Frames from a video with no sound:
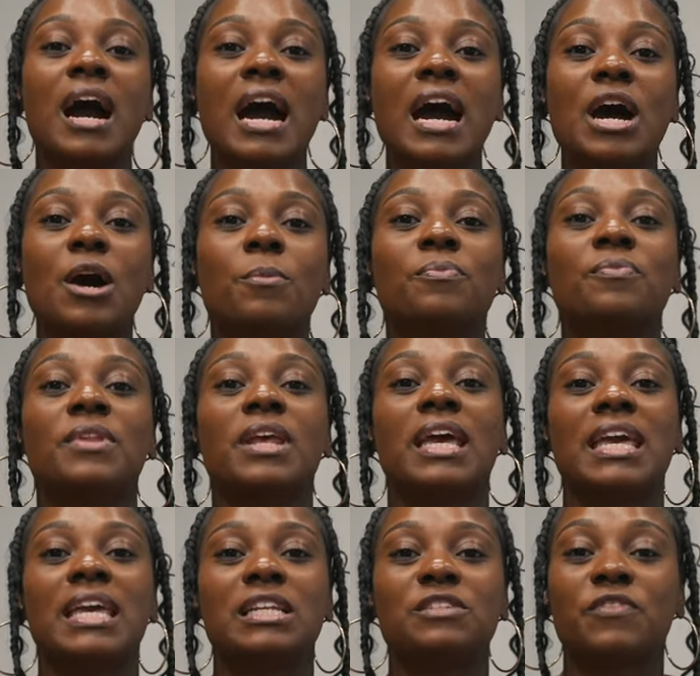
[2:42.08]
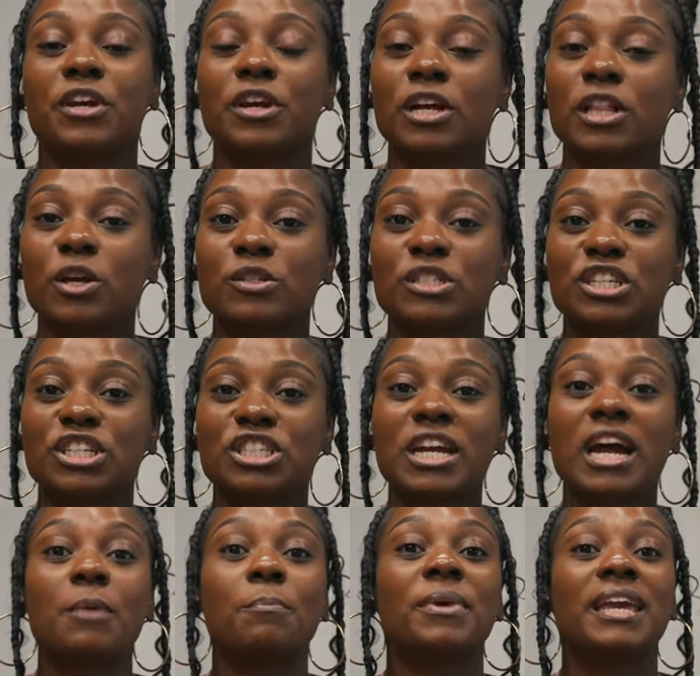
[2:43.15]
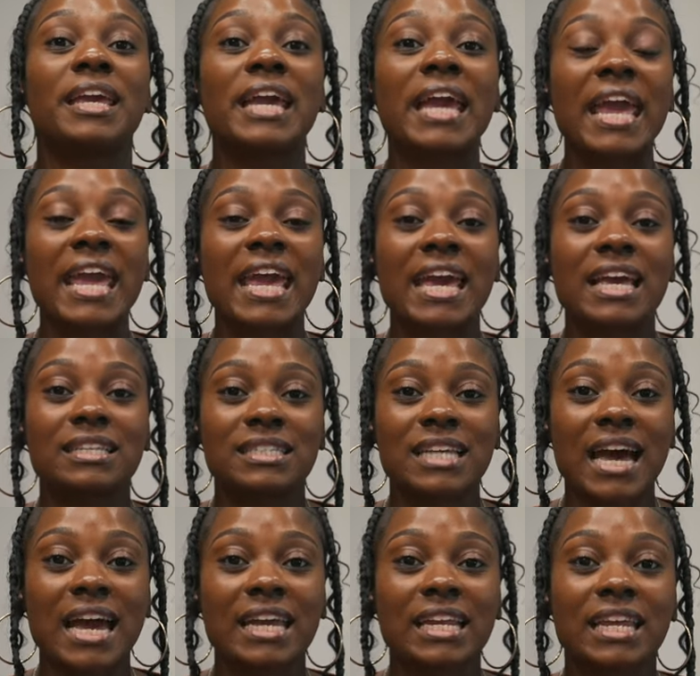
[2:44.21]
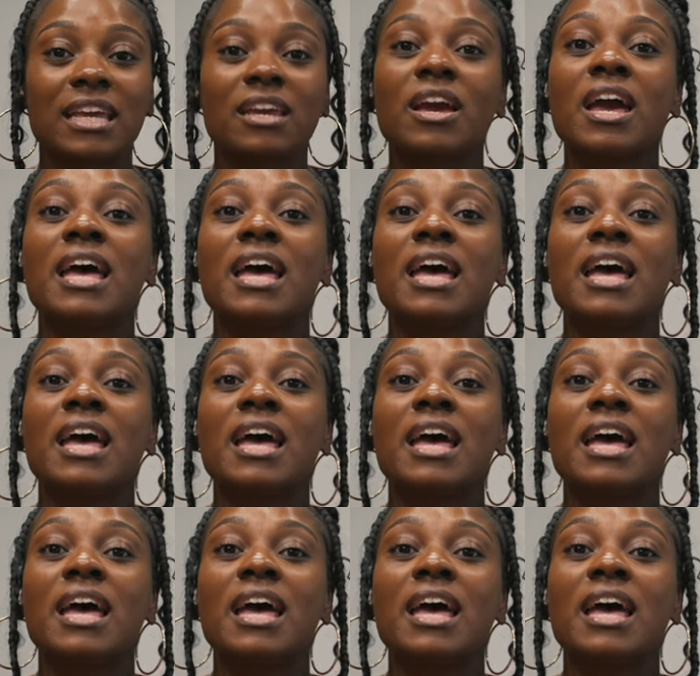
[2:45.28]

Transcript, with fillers: Um, it is very close to shopping and dining.